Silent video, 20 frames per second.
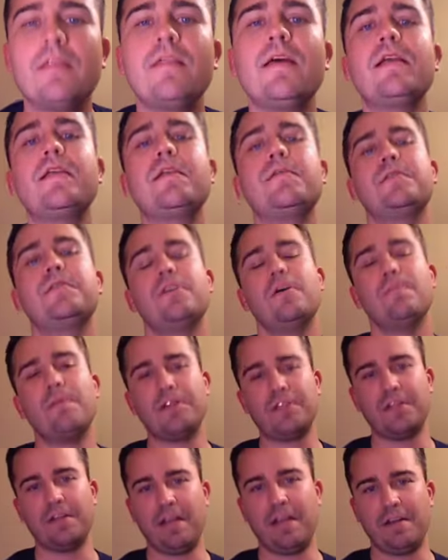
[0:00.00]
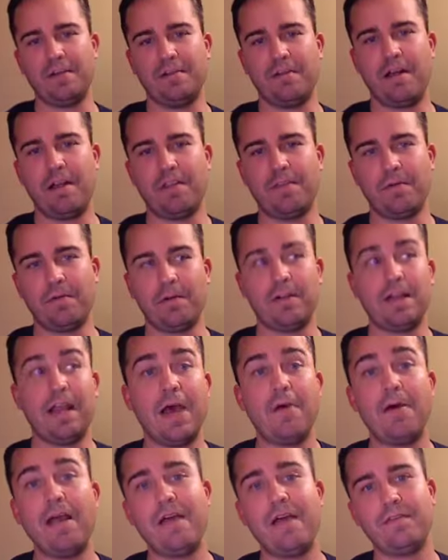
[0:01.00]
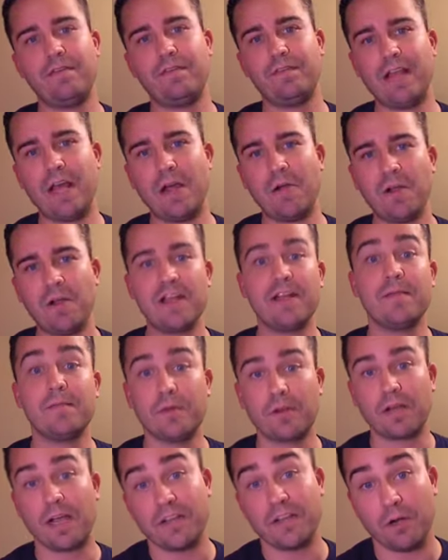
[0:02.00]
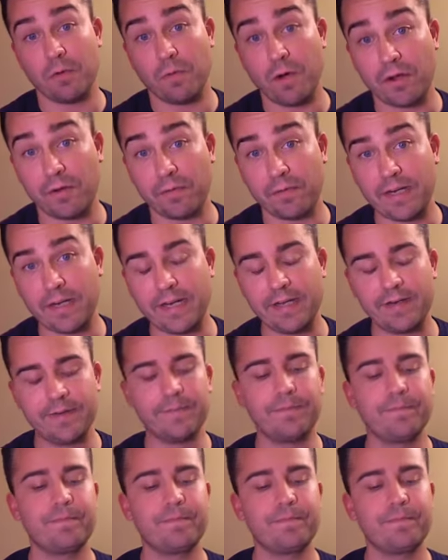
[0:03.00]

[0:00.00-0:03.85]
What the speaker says: Thank you so much, Nathaniel Hawthorne. Now I have a flower and a book I don't want to read.